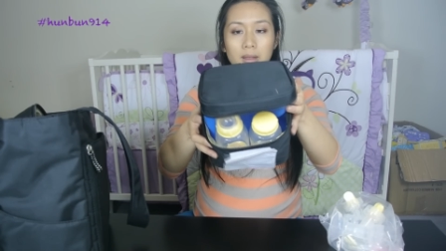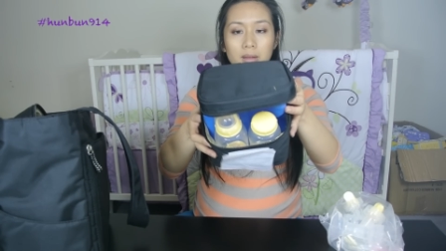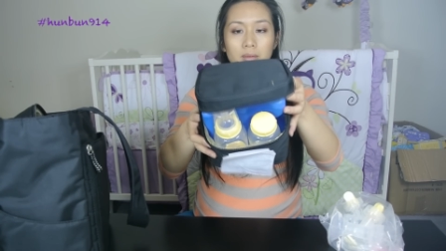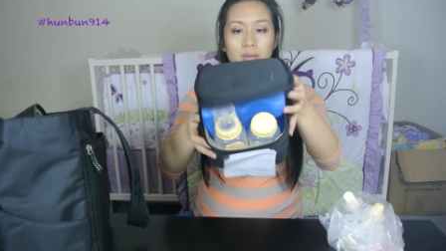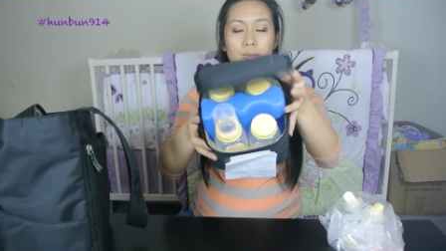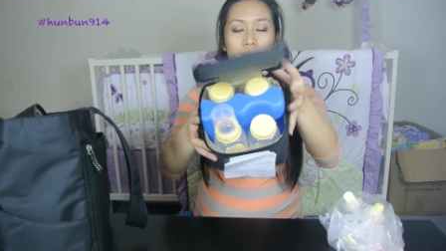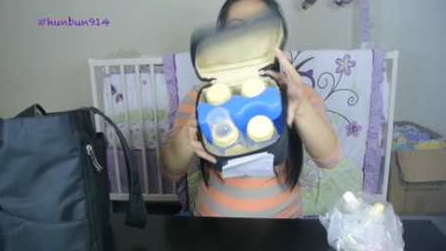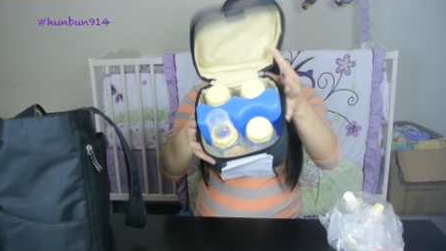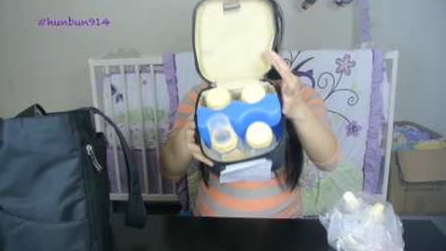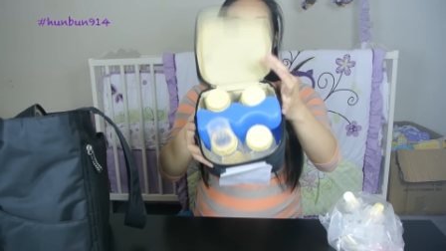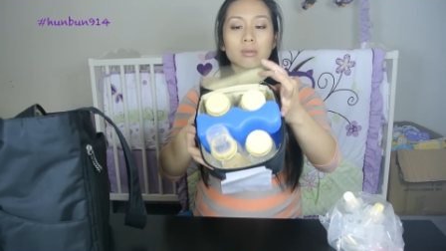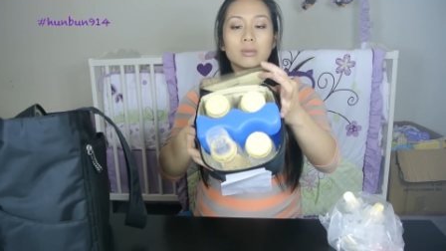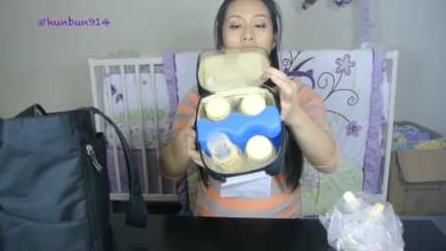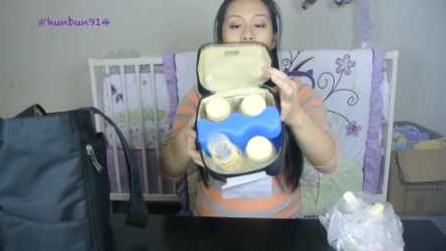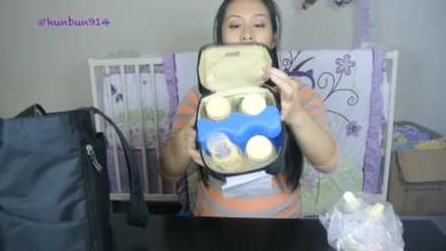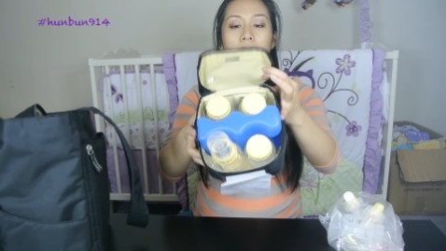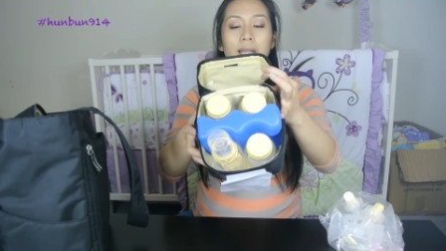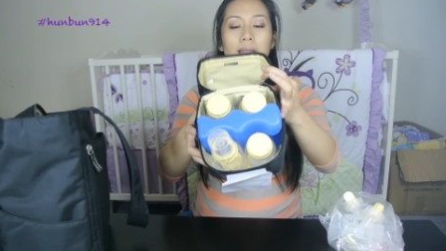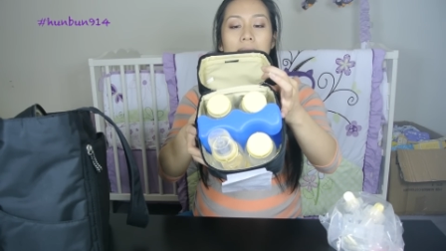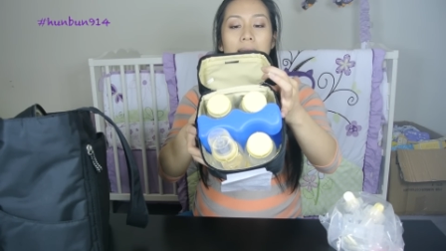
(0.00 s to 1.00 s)
oops,
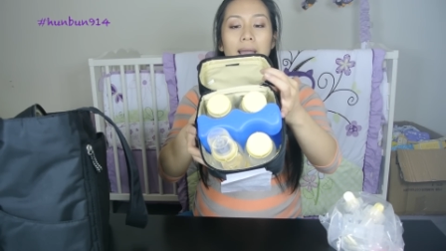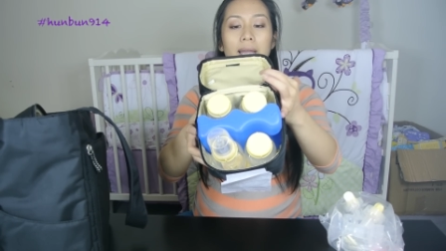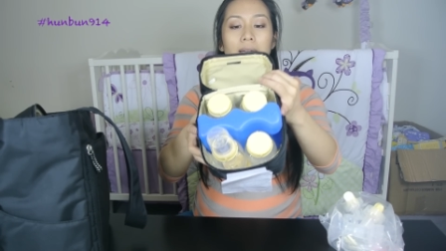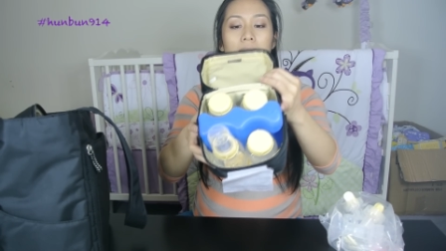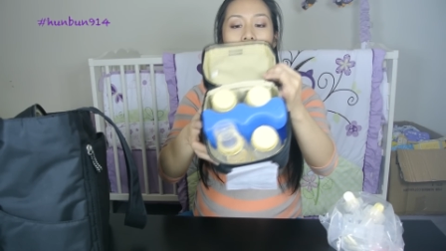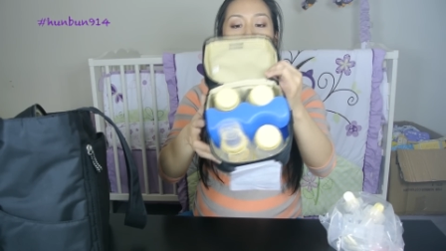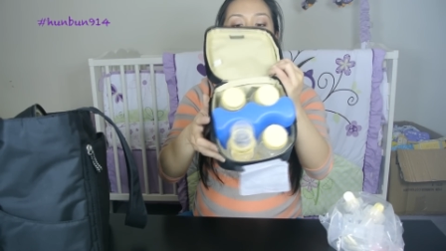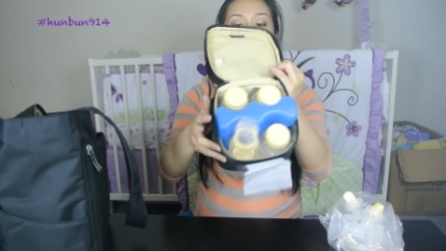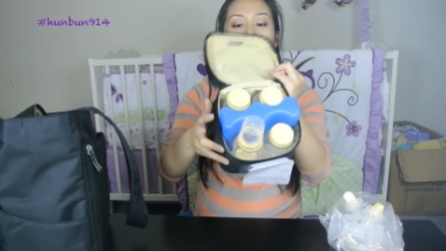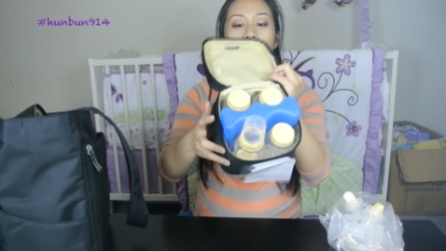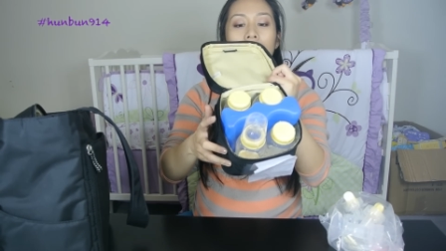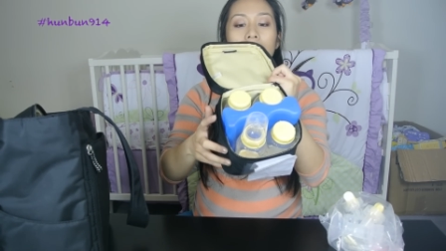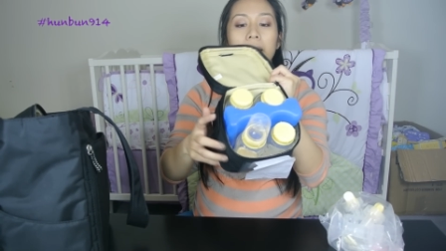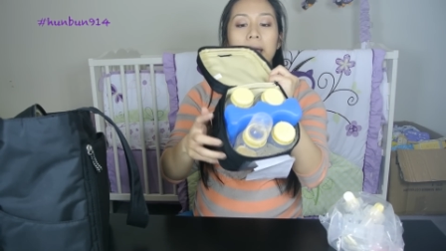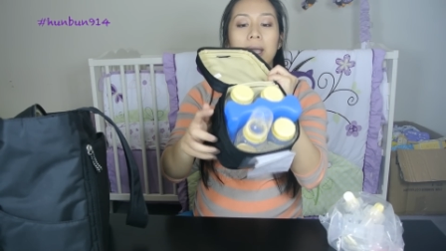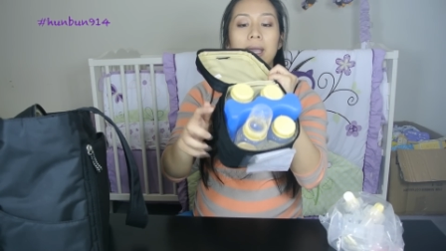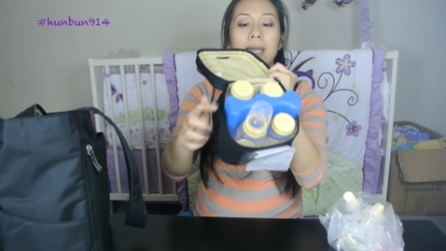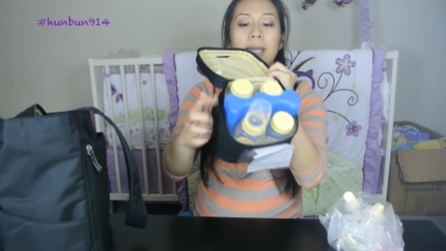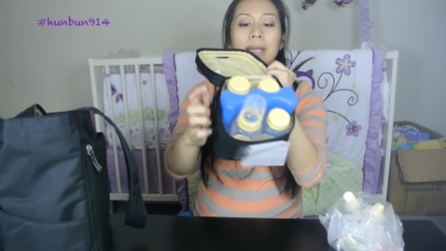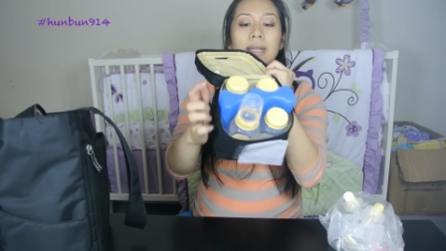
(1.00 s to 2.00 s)
like that,
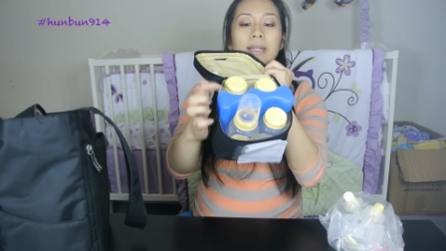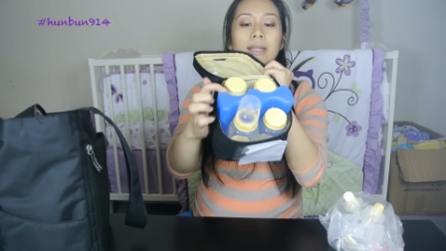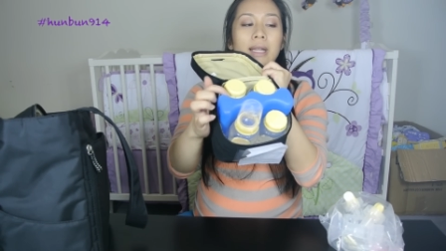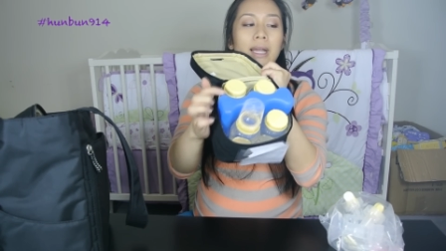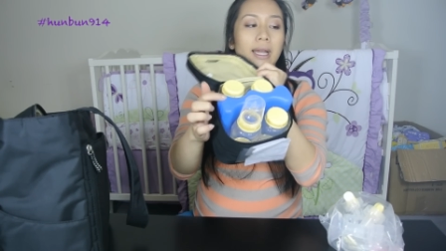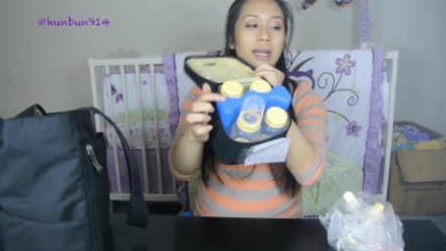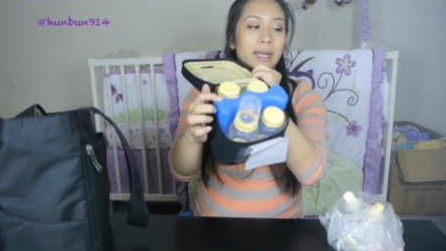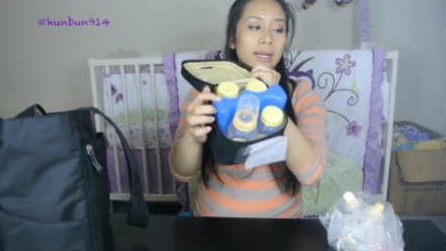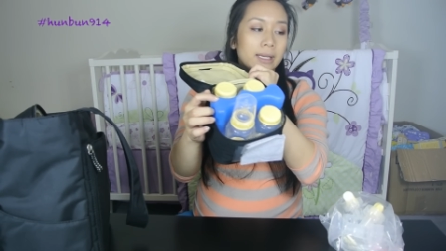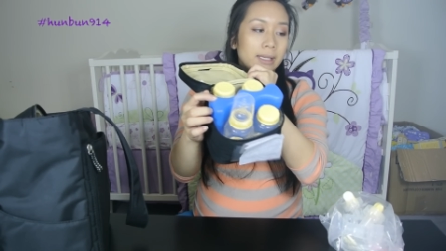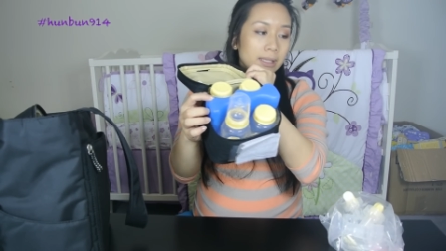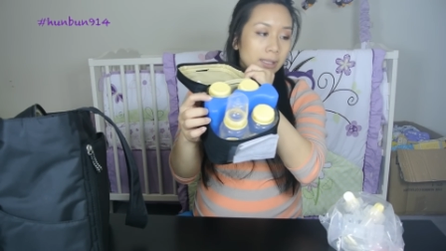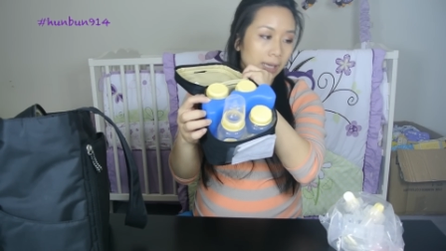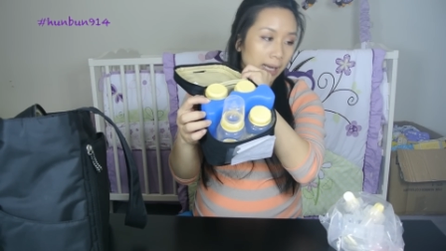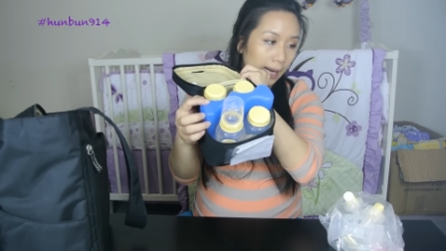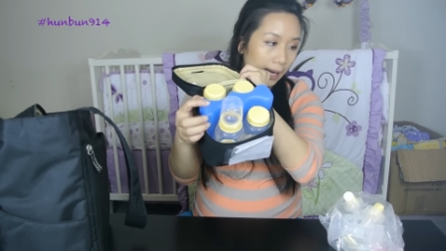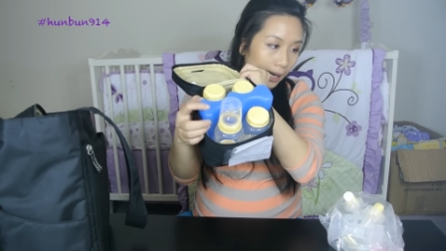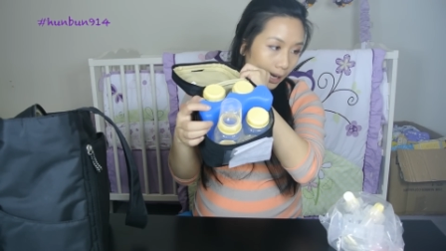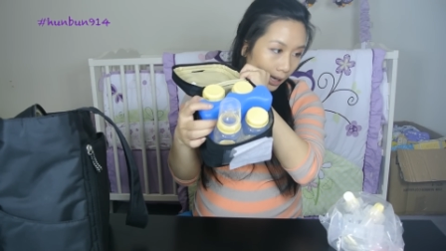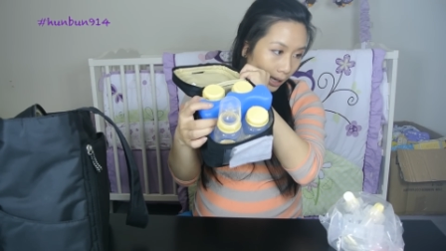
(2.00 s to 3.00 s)
and an
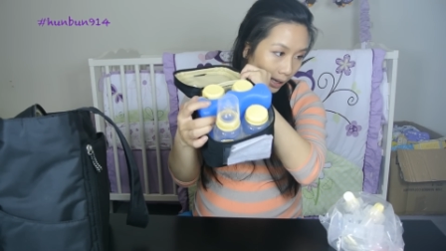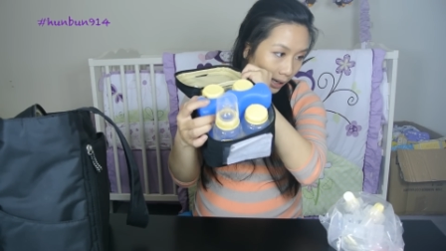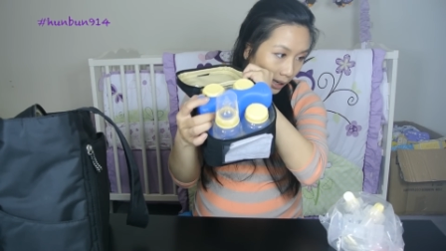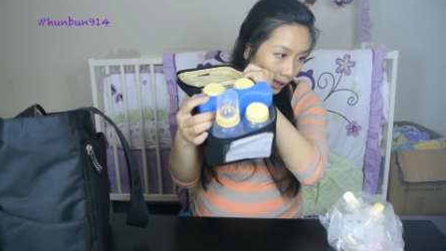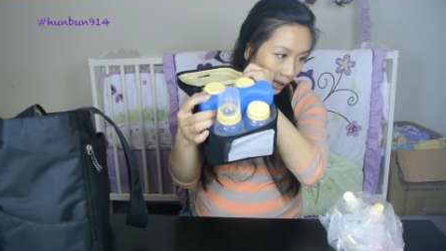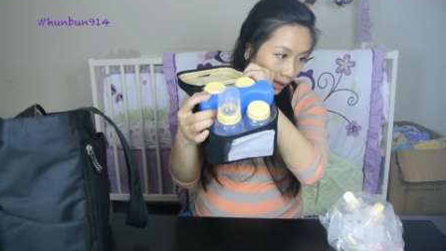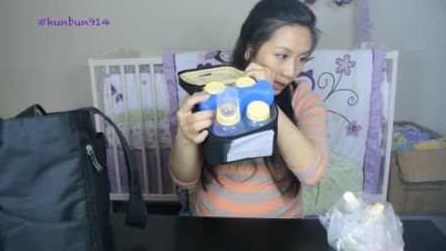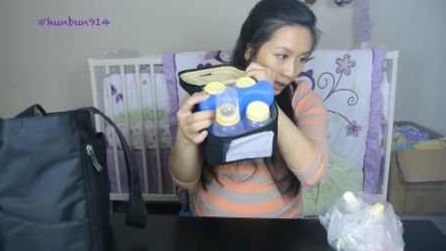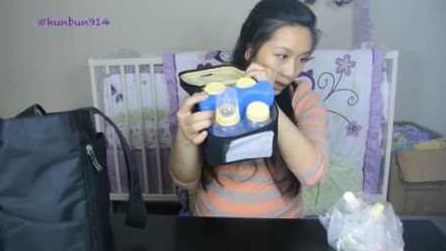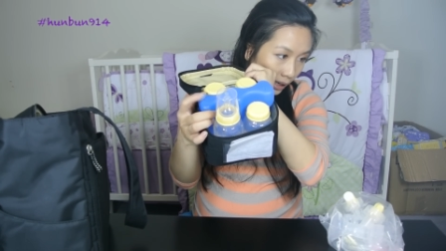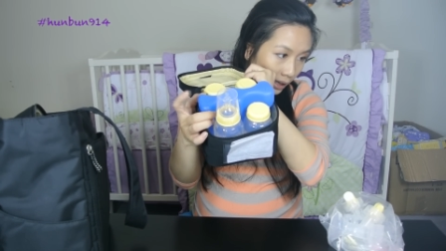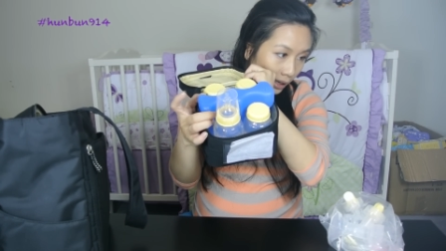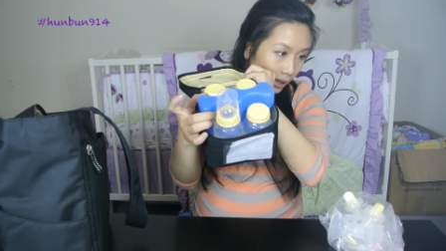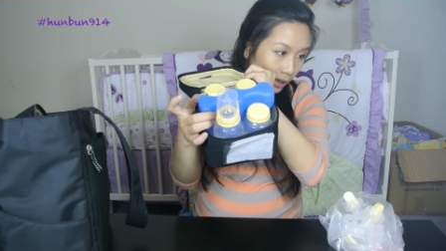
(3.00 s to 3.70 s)
uh,